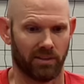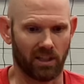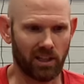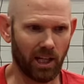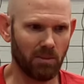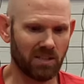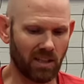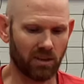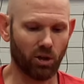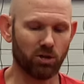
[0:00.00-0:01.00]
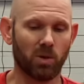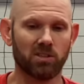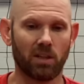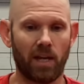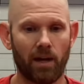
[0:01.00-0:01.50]
the claim is that those
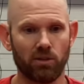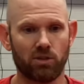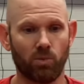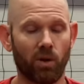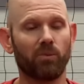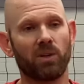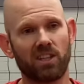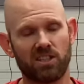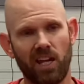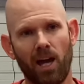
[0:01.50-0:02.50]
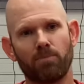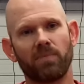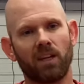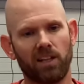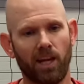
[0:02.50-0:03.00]
ones allow you to, well, with the snap,
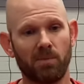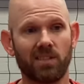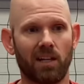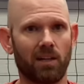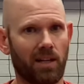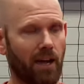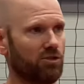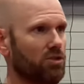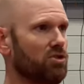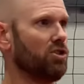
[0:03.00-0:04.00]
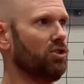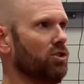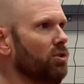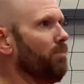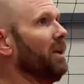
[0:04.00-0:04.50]
the claim is that it allows you
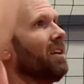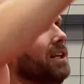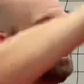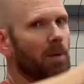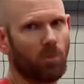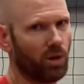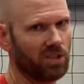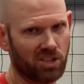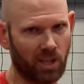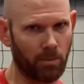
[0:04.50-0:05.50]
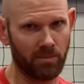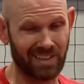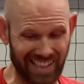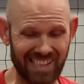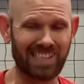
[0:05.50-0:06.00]
to be a little bit more
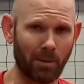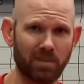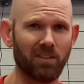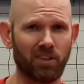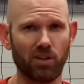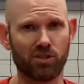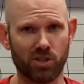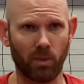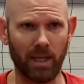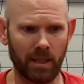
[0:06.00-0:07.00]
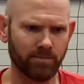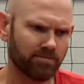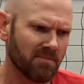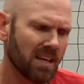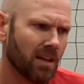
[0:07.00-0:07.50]
deceptive in your swing.
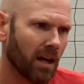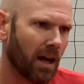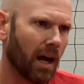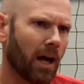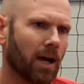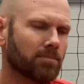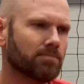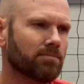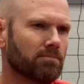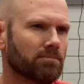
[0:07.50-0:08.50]
But